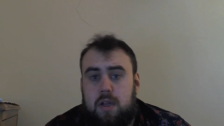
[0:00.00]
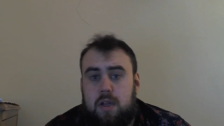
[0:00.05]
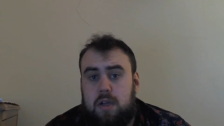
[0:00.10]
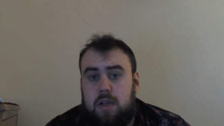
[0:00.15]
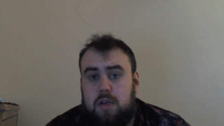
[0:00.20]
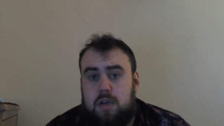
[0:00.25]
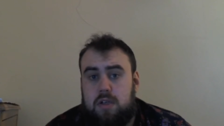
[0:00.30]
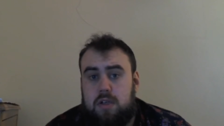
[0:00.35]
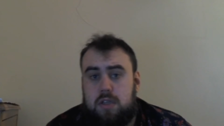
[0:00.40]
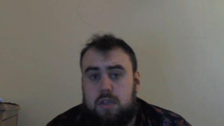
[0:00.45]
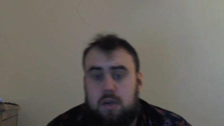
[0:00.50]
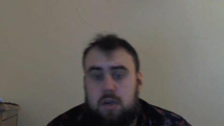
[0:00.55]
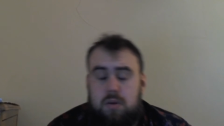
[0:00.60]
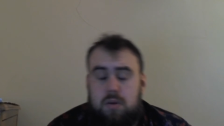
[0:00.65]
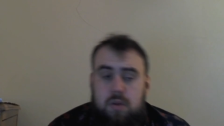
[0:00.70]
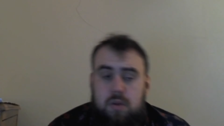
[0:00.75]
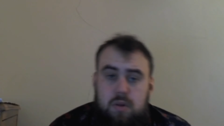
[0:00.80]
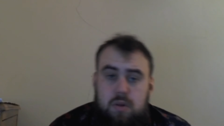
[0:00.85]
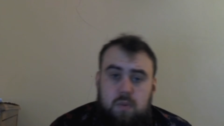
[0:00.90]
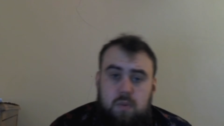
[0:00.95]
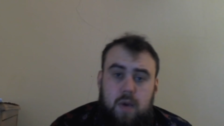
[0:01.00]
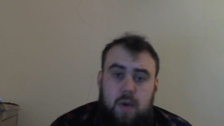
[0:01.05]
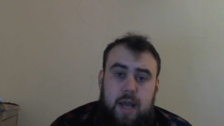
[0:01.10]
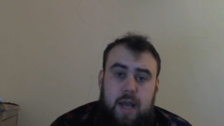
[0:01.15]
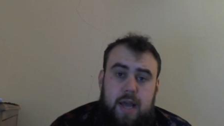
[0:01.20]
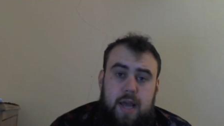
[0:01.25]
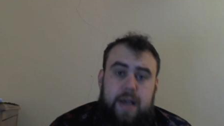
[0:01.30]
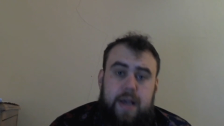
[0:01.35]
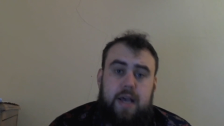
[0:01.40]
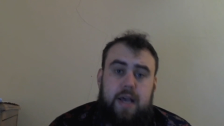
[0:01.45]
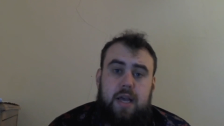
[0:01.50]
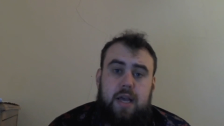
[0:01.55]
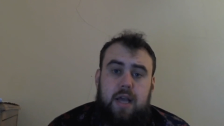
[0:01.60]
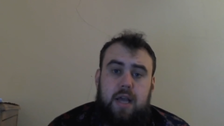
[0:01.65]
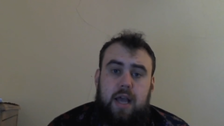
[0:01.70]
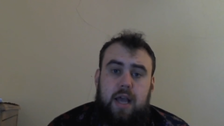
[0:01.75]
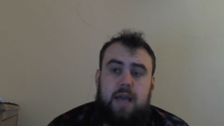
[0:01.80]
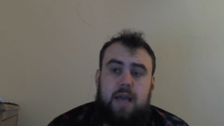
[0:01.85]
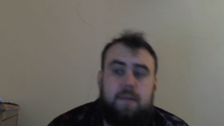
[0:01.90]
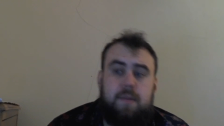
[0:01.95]
So the way it
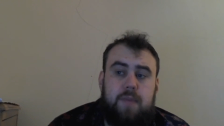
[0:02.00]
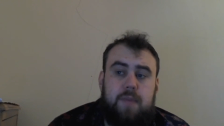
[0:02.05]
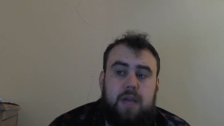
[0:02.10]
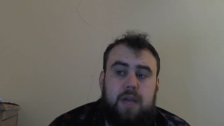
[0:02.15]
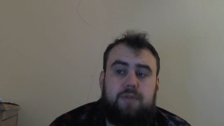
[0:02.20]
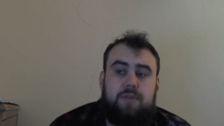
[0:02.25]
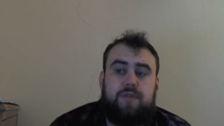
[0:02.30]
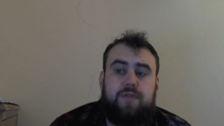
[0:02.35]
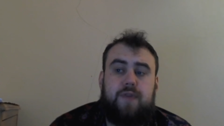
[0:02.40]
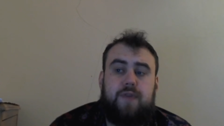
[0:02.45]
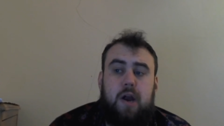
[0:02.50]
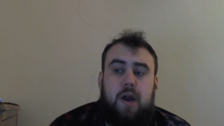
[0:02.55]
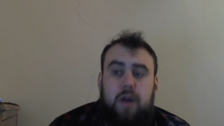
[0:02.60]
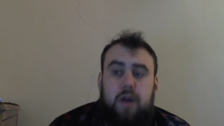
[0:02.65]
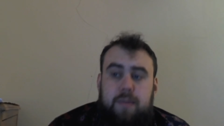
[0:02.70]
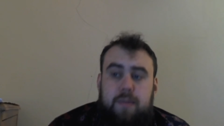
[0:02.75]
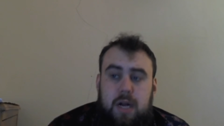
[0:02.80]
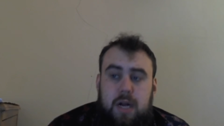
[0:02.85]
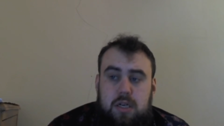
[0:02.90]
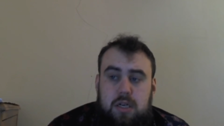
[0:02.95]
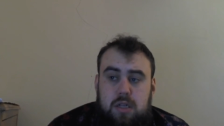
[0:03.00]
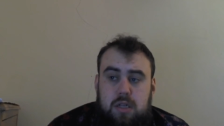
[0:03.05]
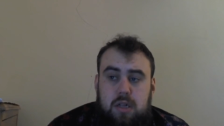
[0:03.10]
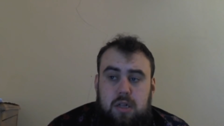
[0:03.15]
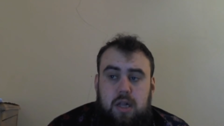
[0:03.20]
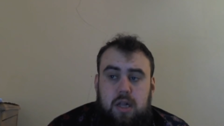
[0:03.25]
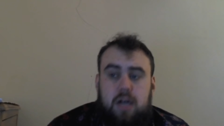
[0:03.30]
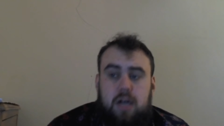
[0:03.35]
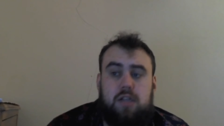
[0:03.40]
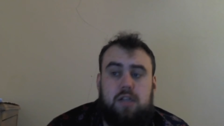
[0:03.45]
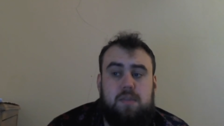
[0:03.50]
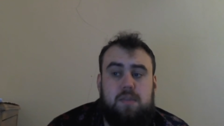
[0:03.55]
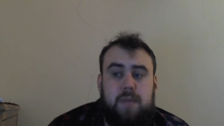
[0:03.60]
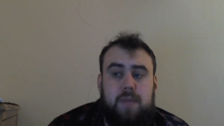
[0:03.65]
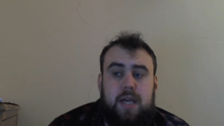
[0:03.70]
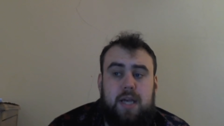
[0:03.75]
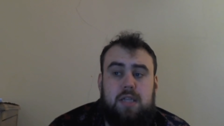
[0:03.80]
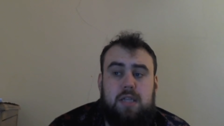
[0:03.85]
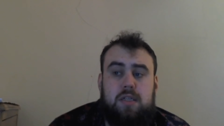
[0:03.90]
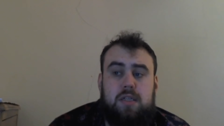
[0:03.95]
hit me was very much class
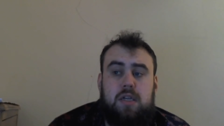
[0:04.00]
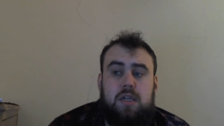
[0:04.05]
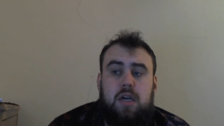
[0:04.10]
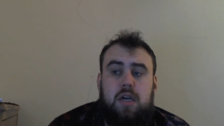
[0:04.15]
based.